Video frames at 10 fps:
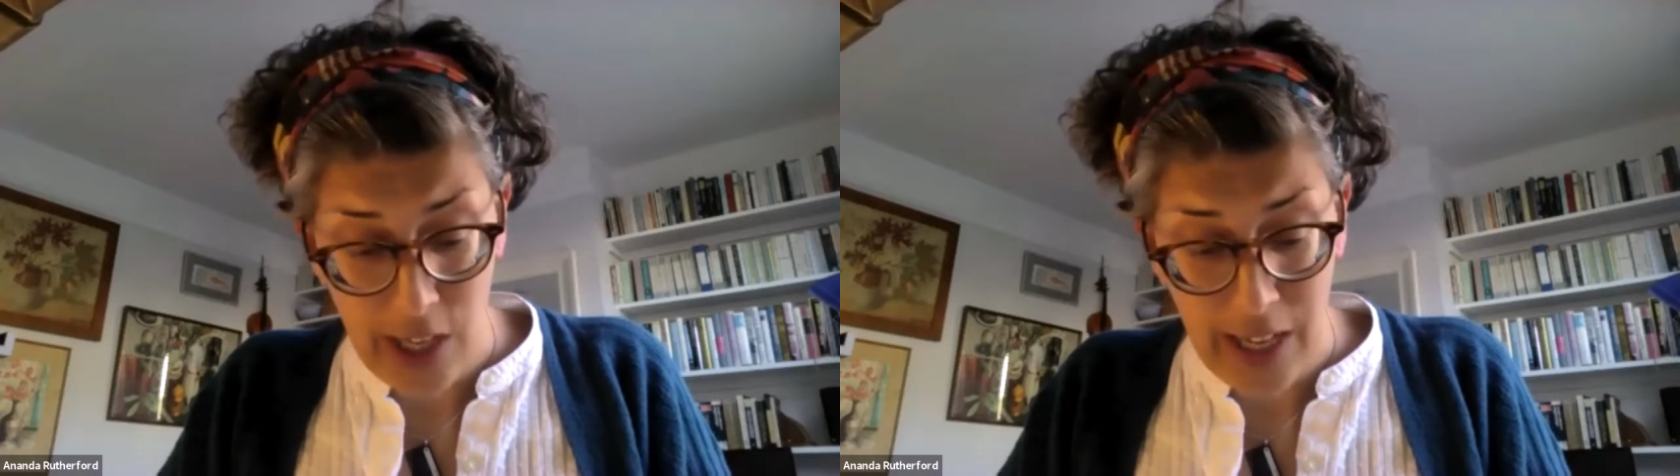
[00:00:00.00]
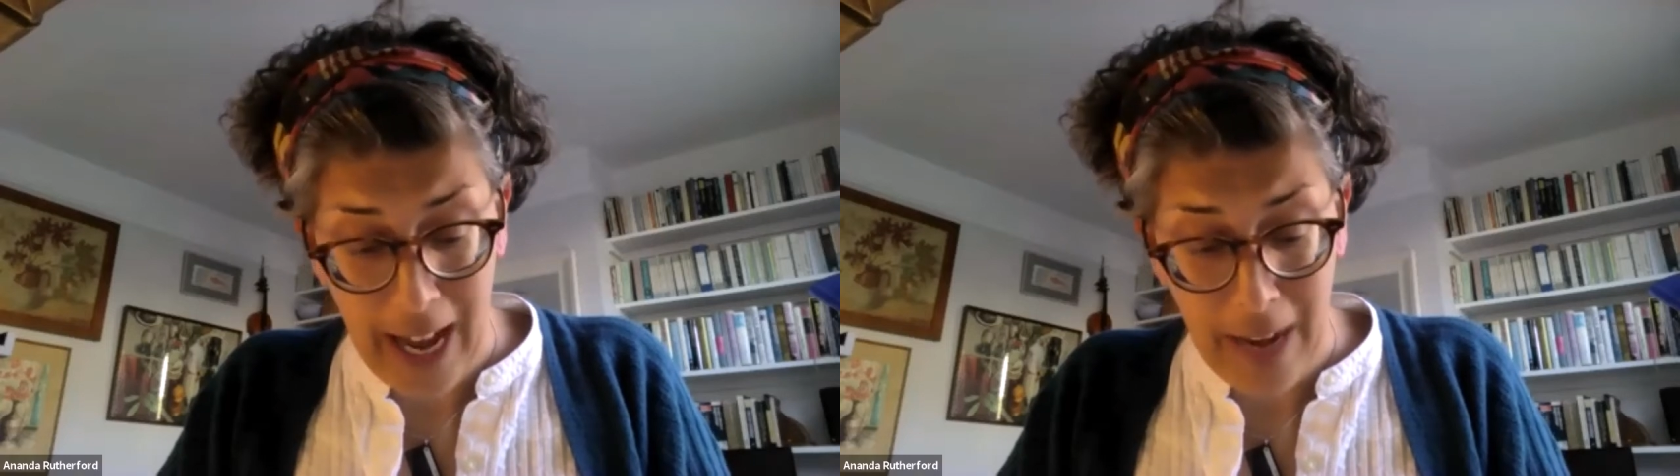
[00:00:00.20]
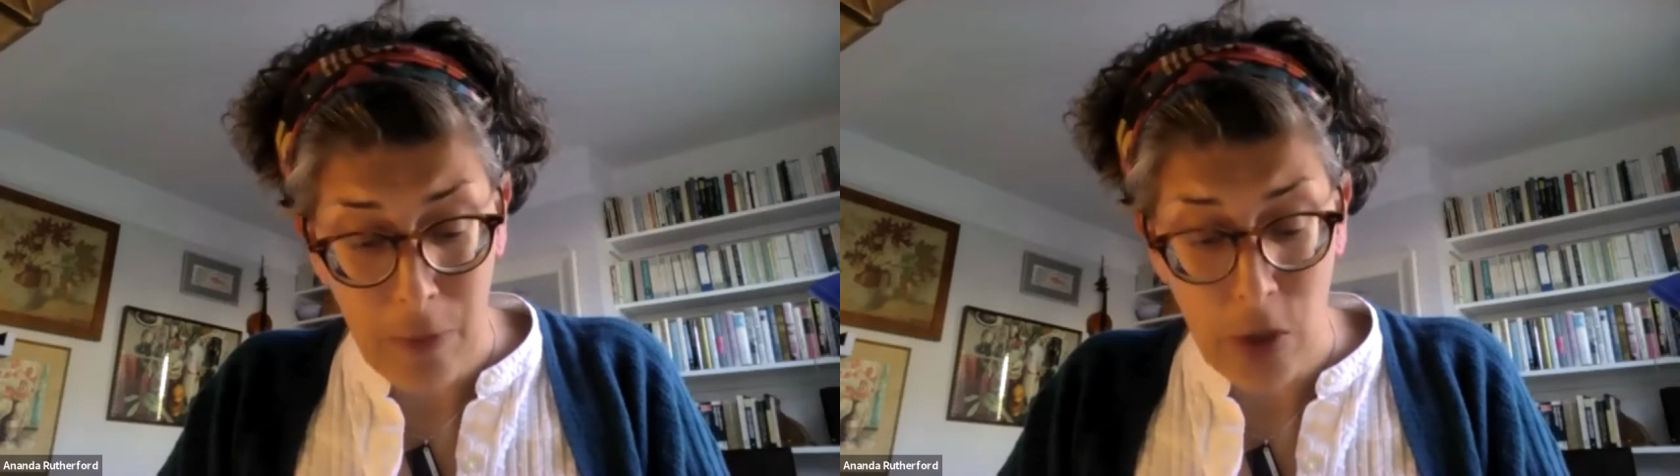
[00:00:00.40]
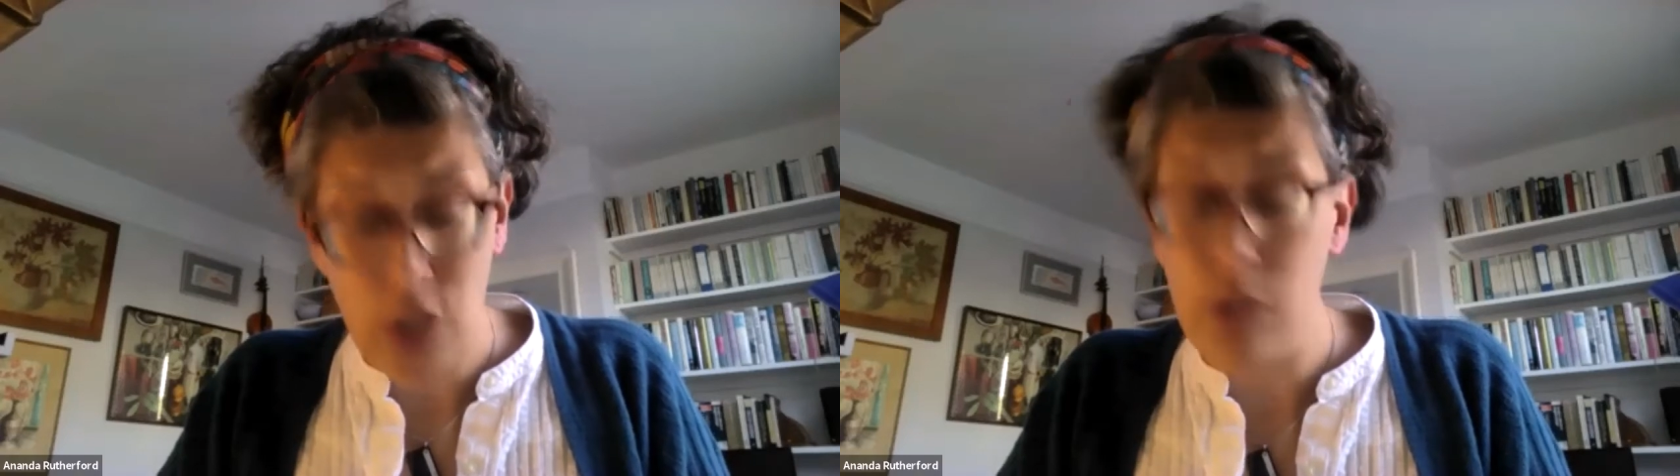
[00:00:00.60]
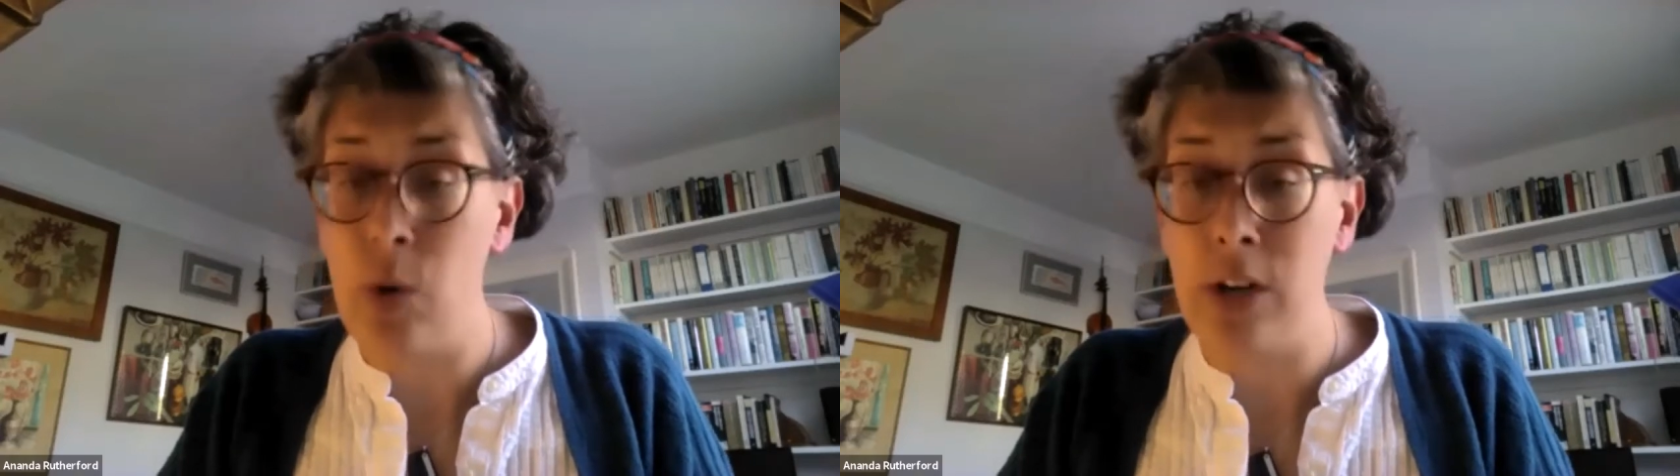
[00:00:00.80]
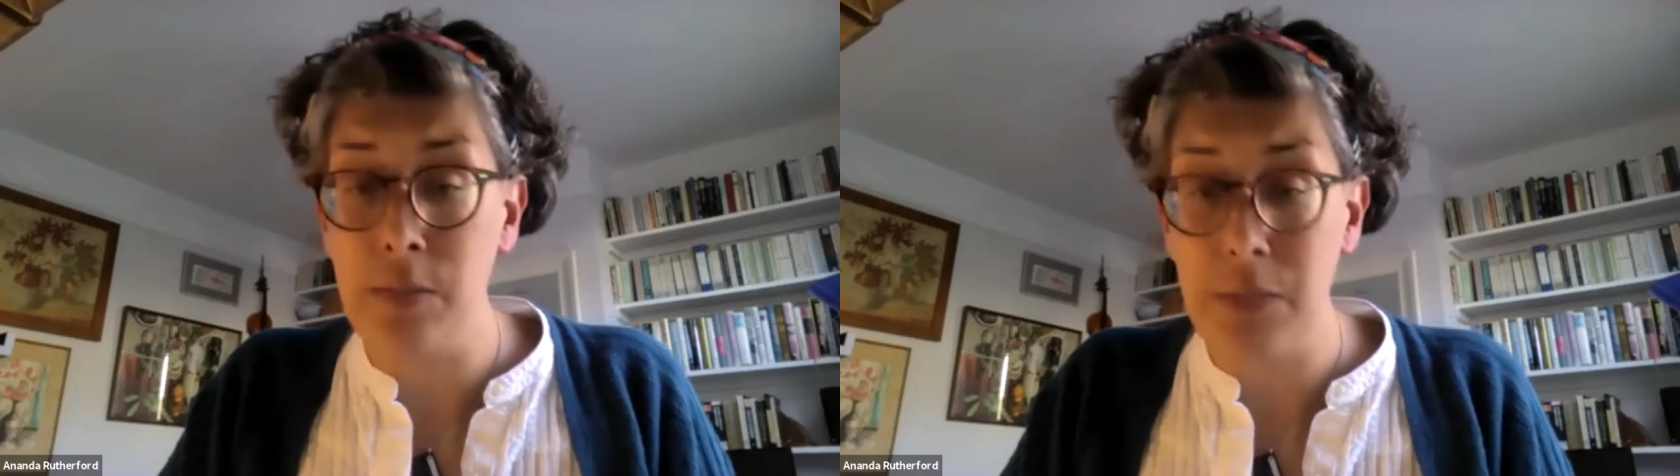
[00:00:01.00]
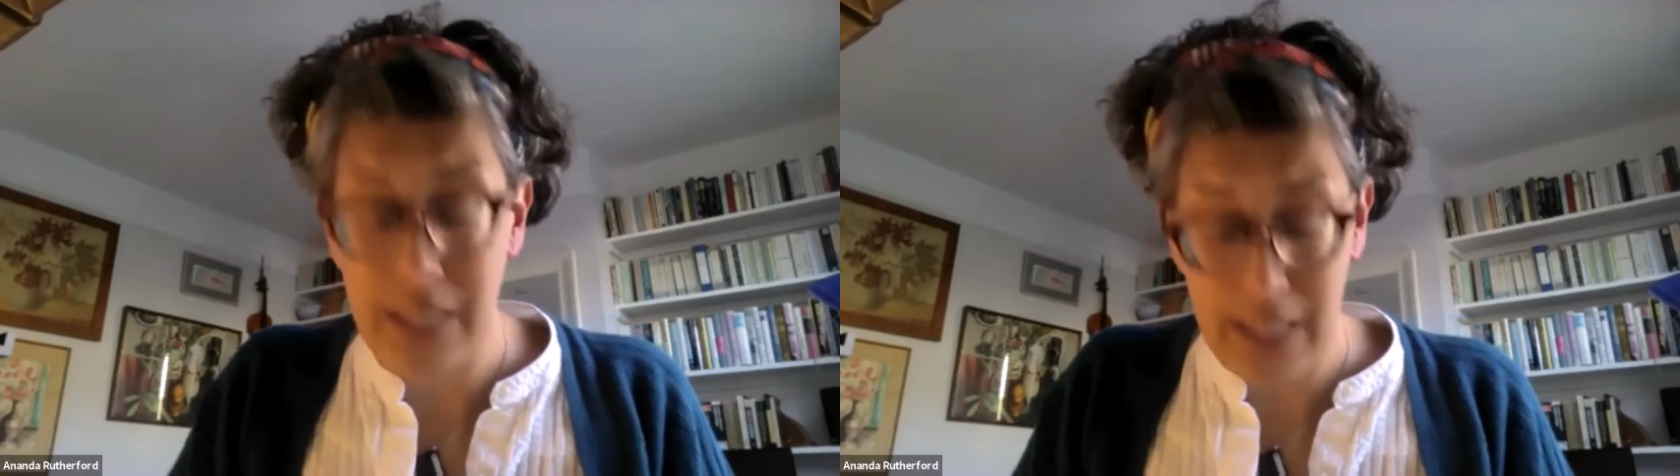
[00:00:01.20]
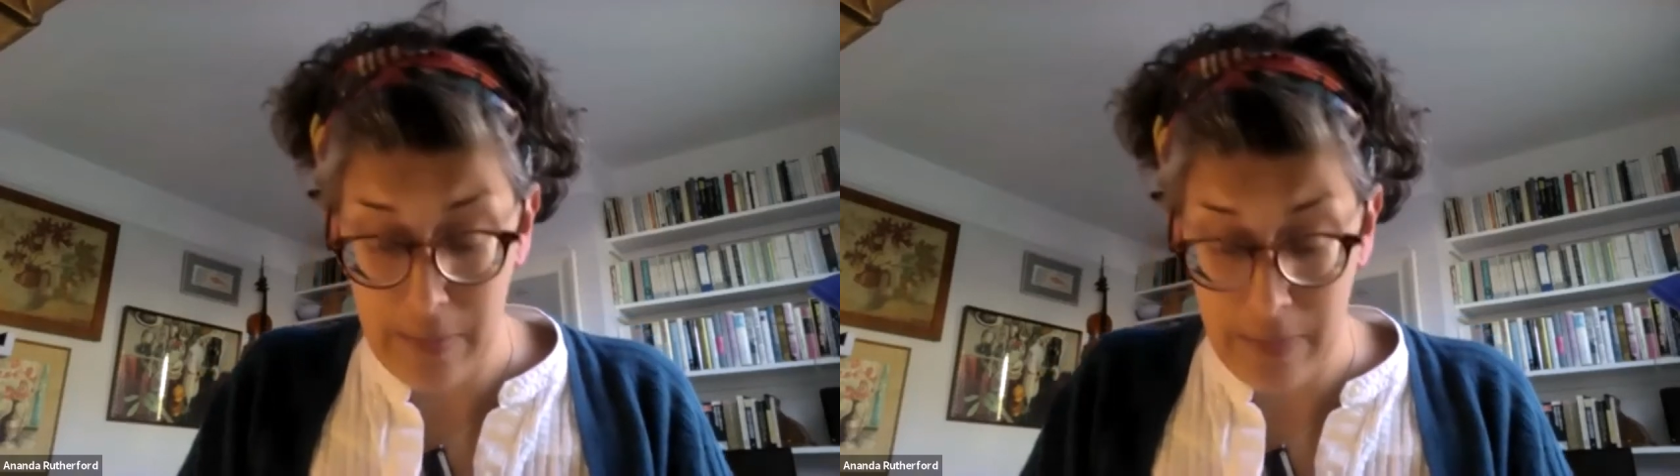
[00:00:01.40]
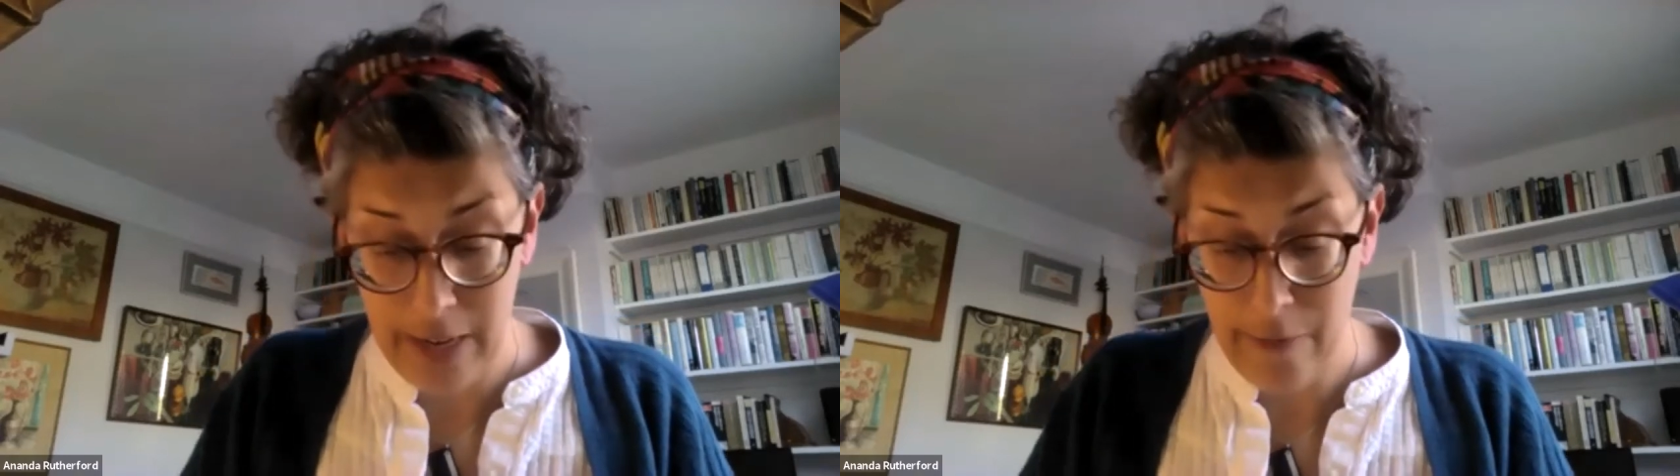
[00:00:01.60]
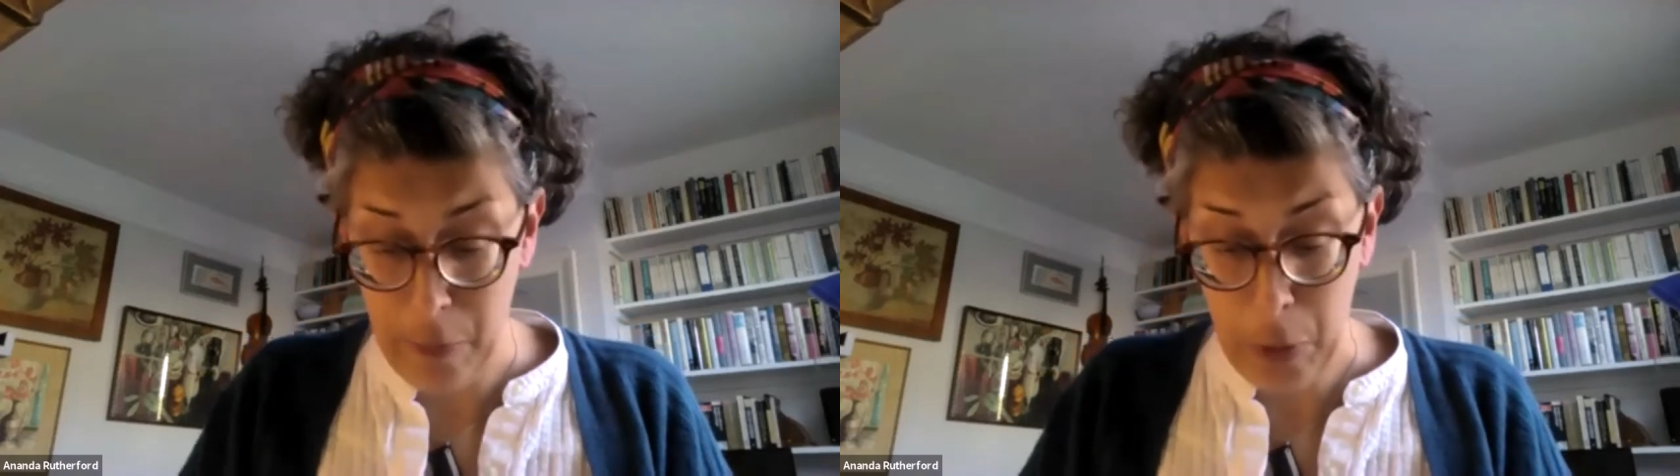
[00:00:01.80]
in Cambridge and the World Museum,
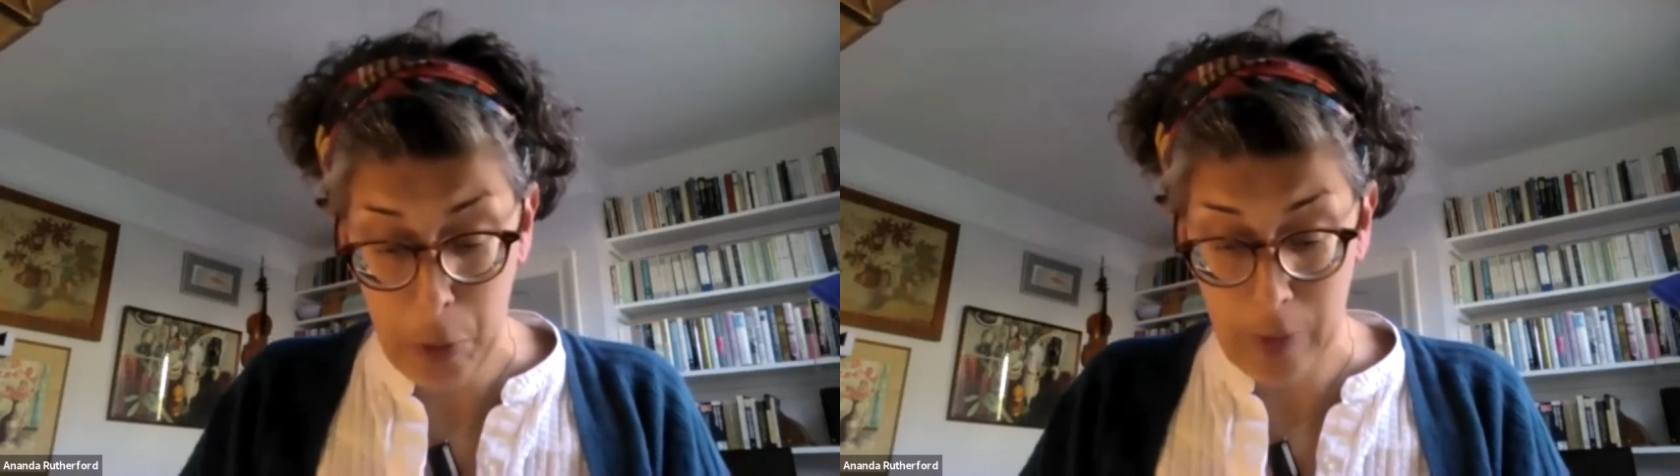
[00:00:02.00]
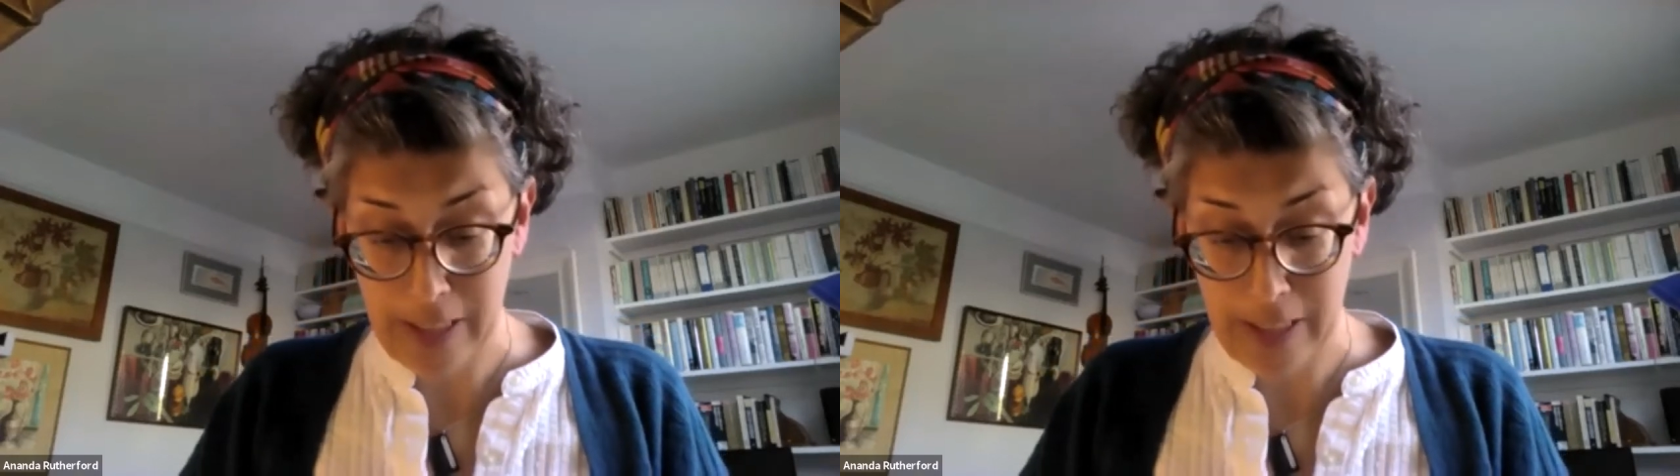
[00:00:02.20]
Liverpool.